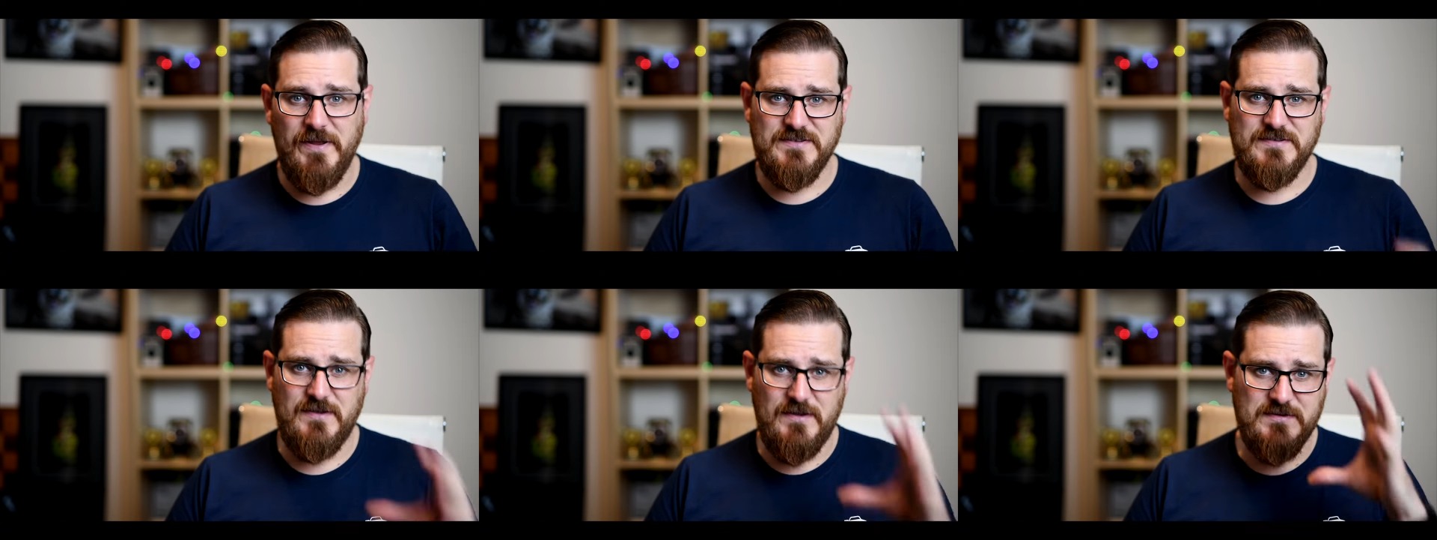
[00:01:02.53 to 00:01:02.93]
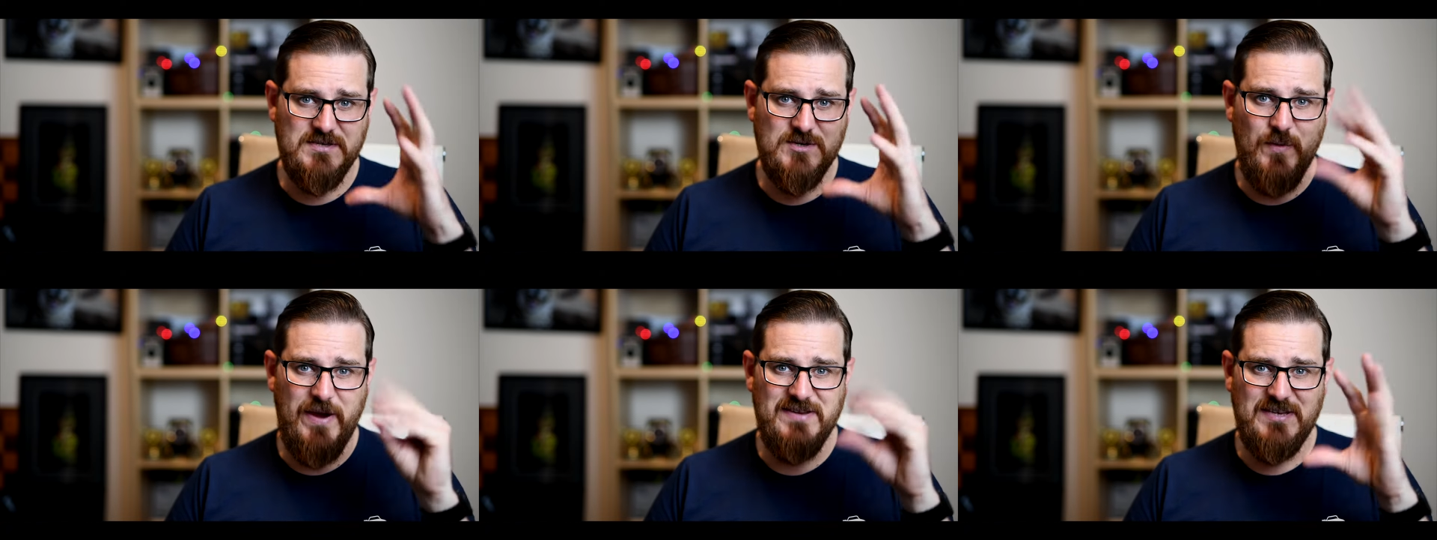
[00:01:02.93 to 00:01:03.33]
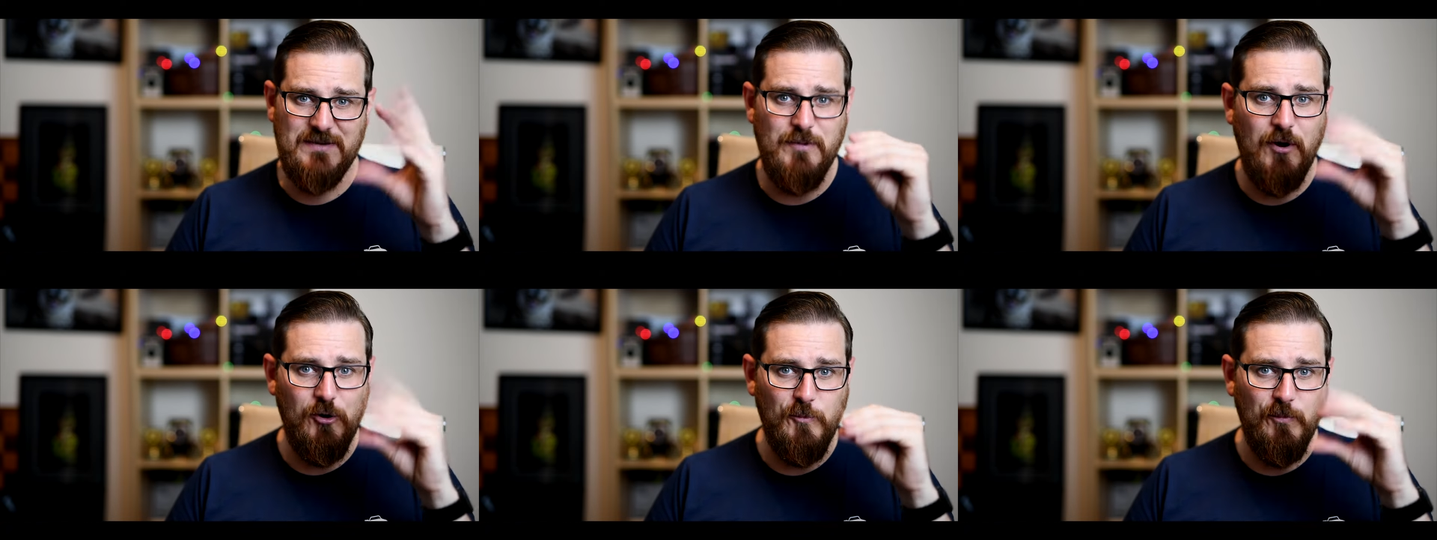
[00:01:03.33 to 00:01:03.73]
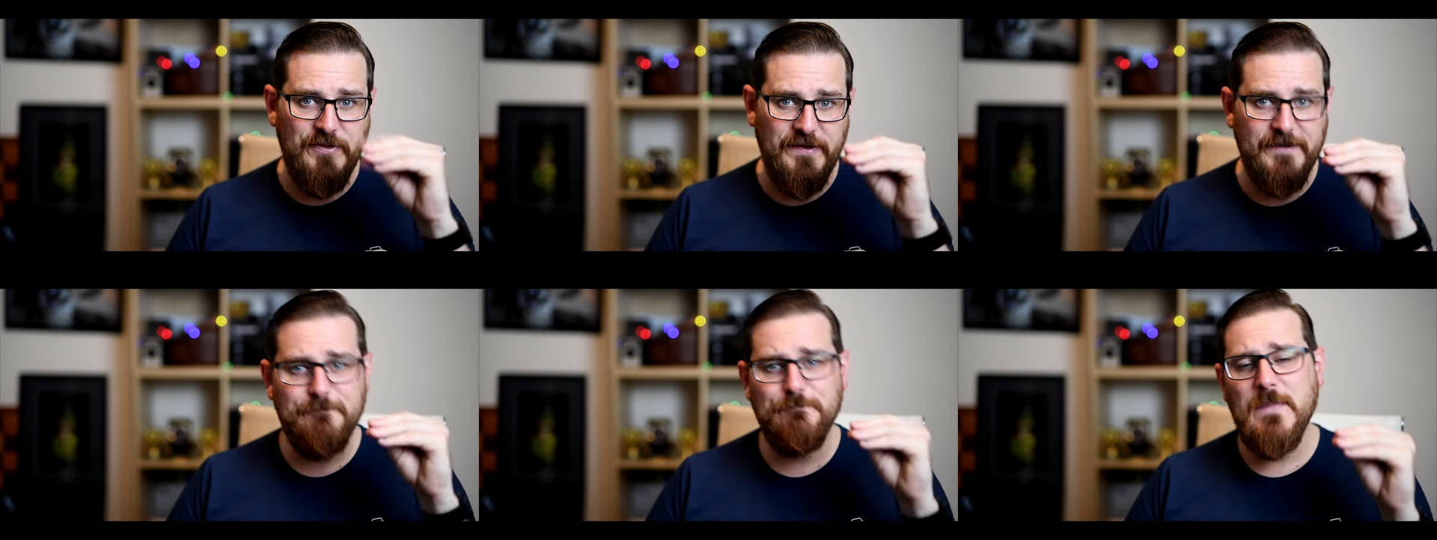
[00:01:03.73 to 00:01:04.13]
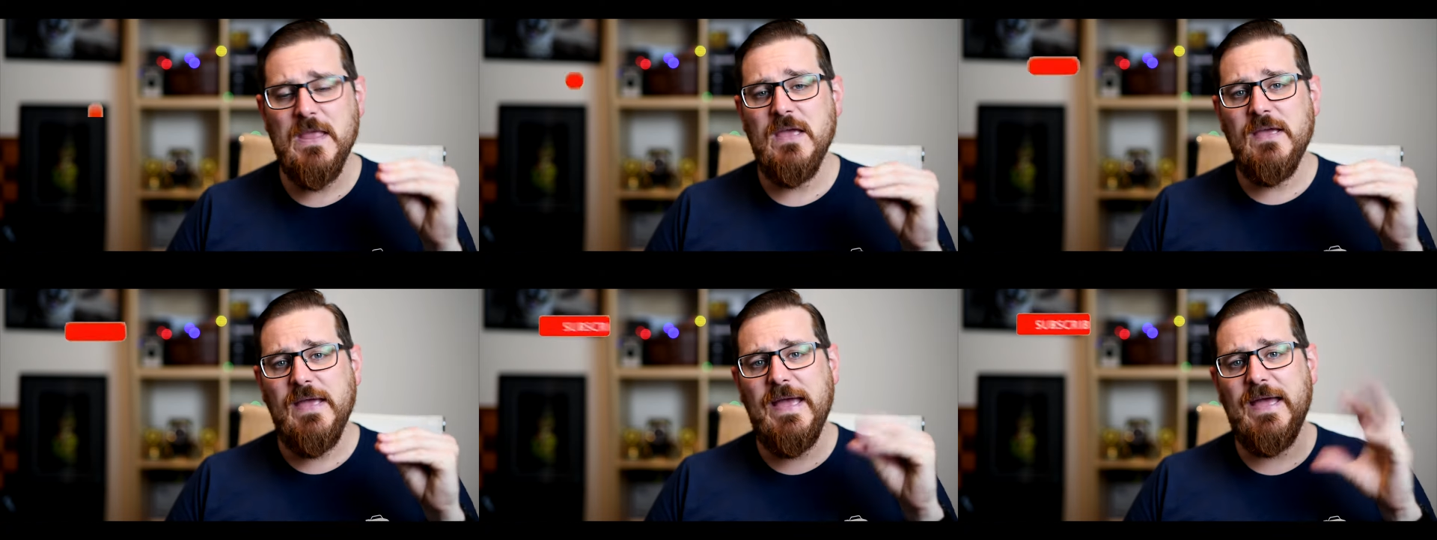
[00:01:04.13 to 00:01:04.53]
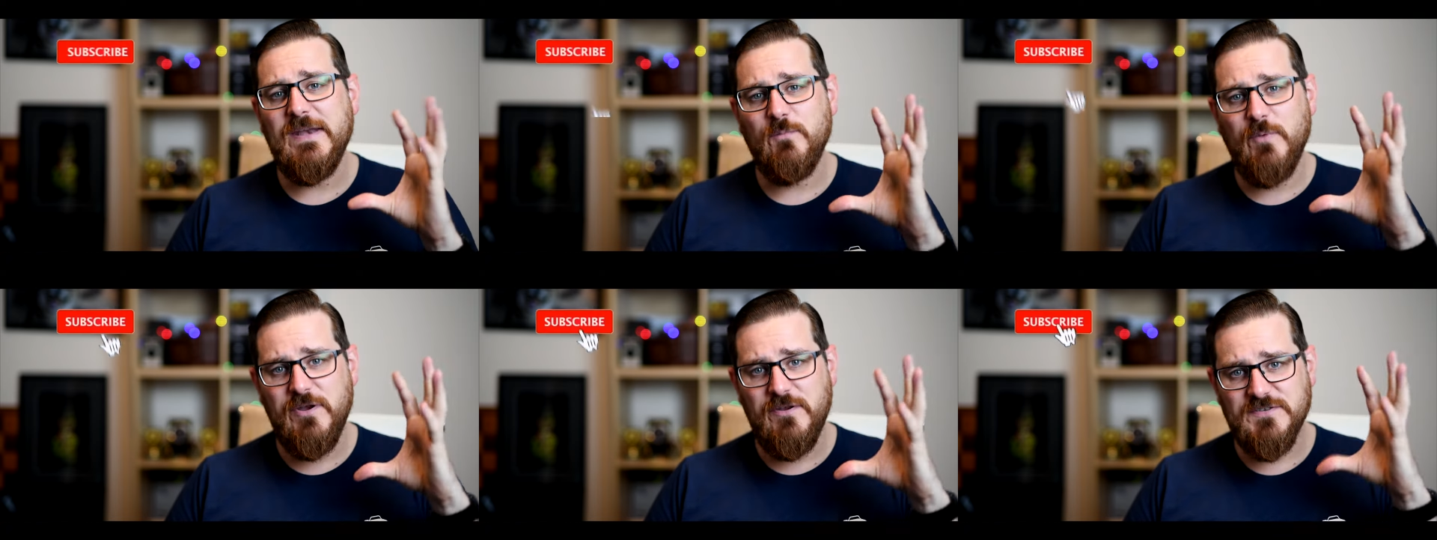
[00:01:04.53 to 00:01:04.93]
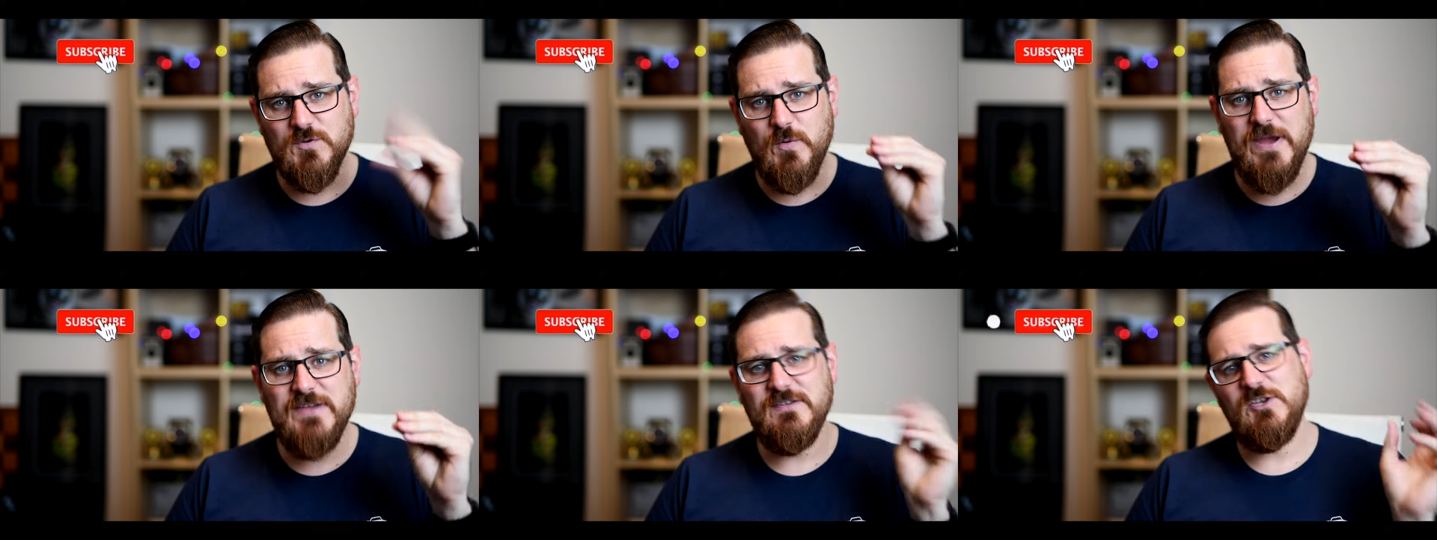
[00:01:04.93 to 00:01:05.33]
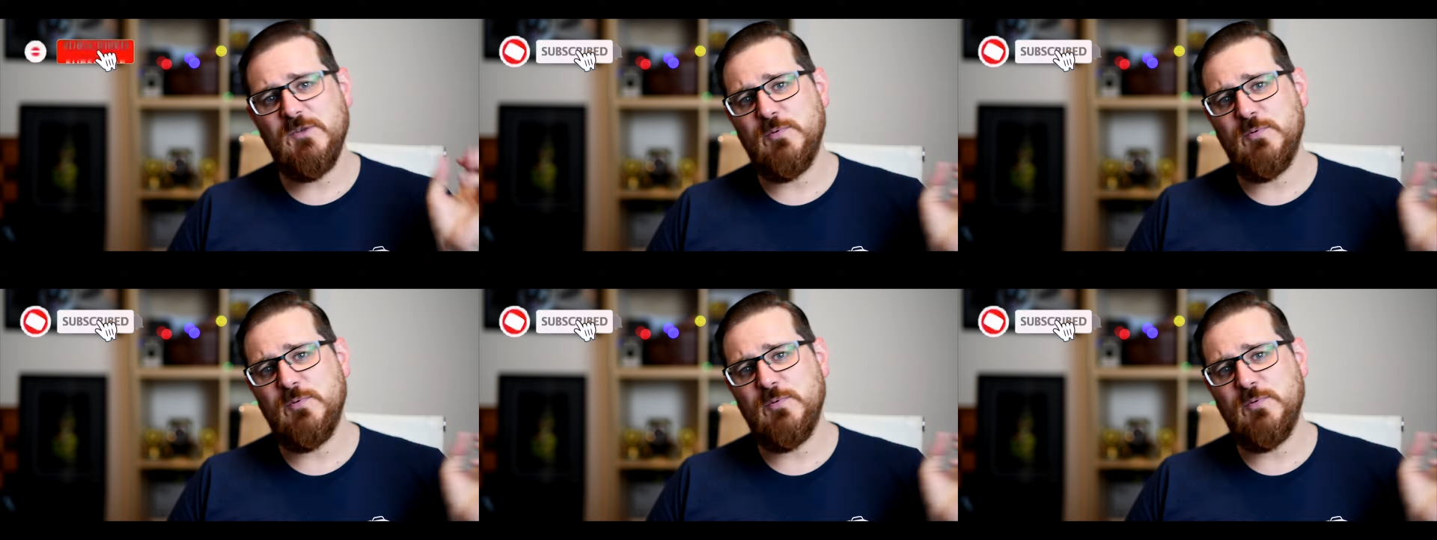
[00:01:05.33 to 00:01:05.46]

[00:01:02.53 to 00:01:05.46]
It's a squeezy bulb thing, and when you squeeze it,